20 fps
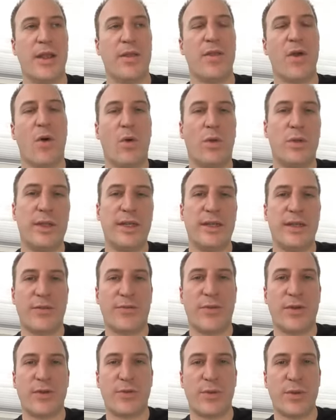The only
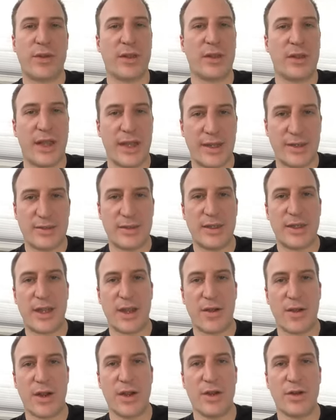difference with the legacy
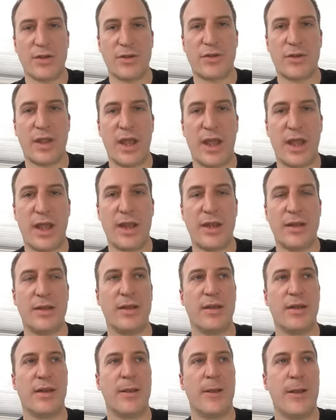carriers,
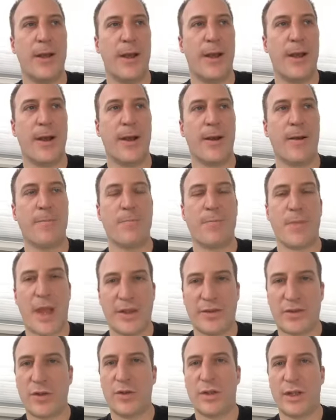and um, I
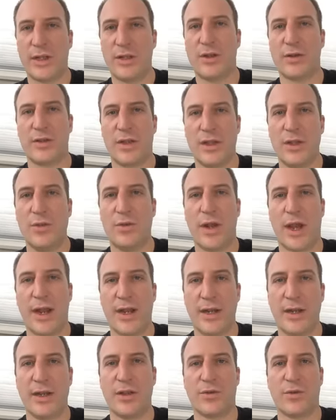certainly looked at
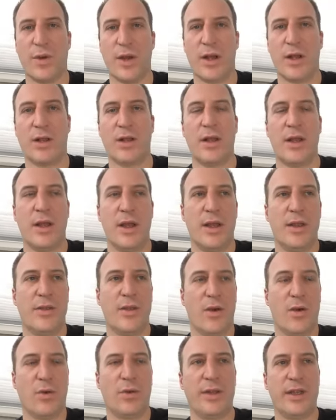United as well,
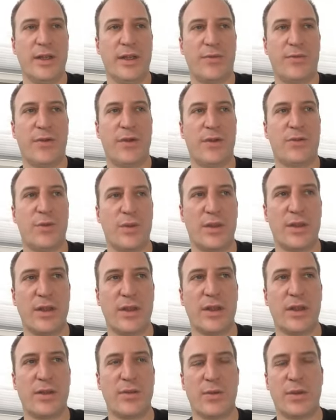the only difference with
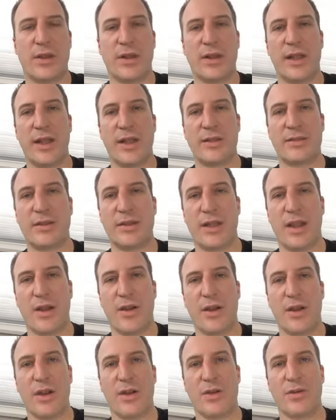the with the legacy
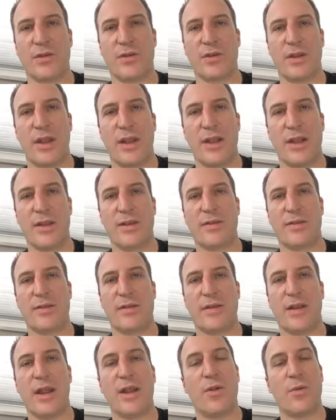carriers is
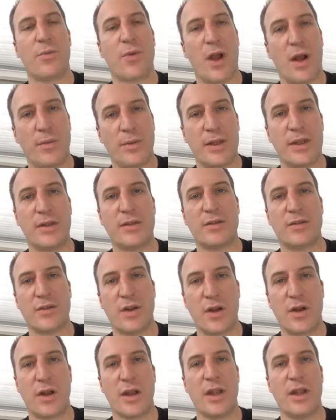that you're probably going to
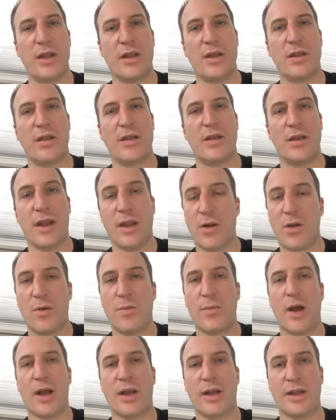start in narrow
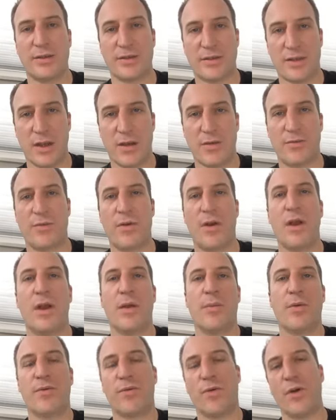body stuff
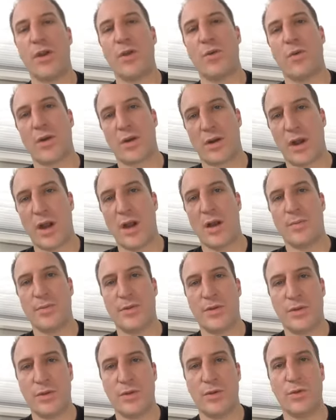before you work up
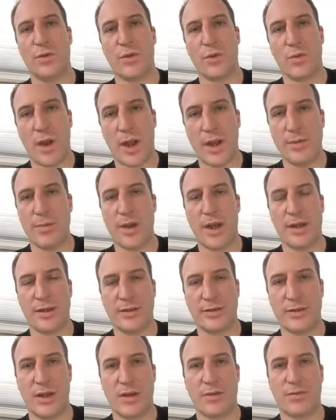to the wide body
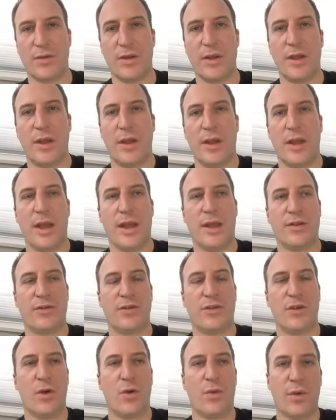stuff and
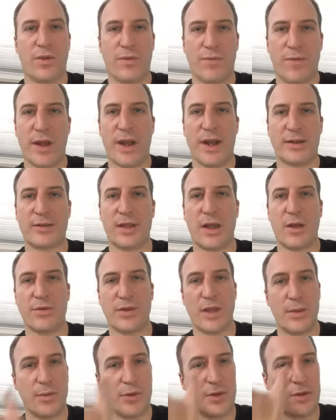so with fedex i was
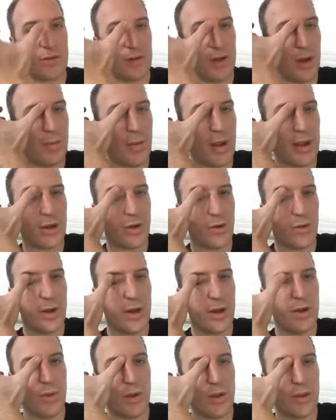able to start my
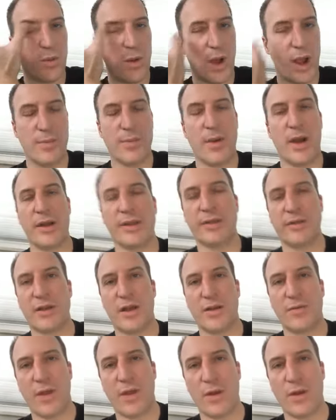career with wide body
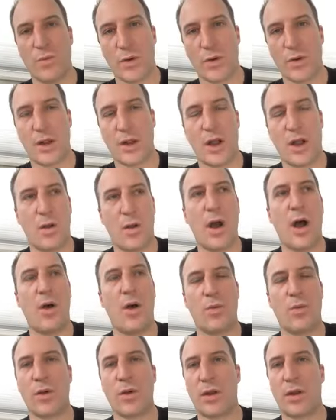stuff and work i'll, I'll
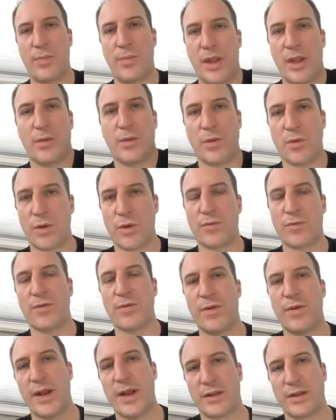work be able to work for
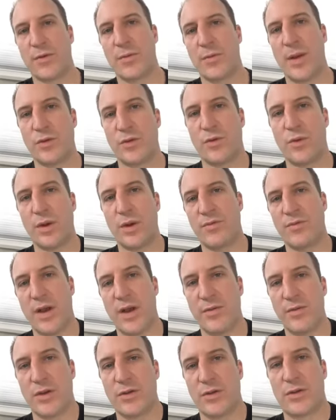fedex for about
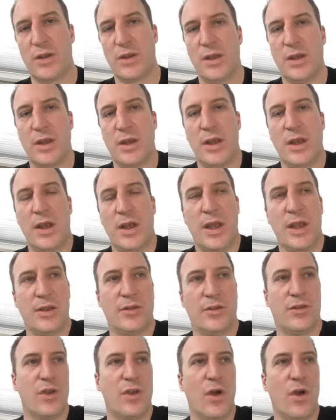25 years and
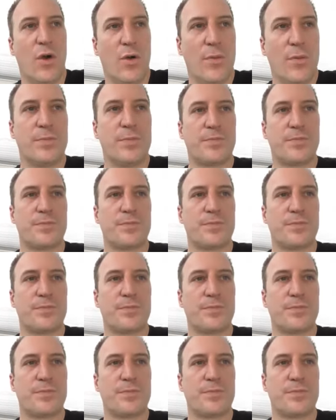so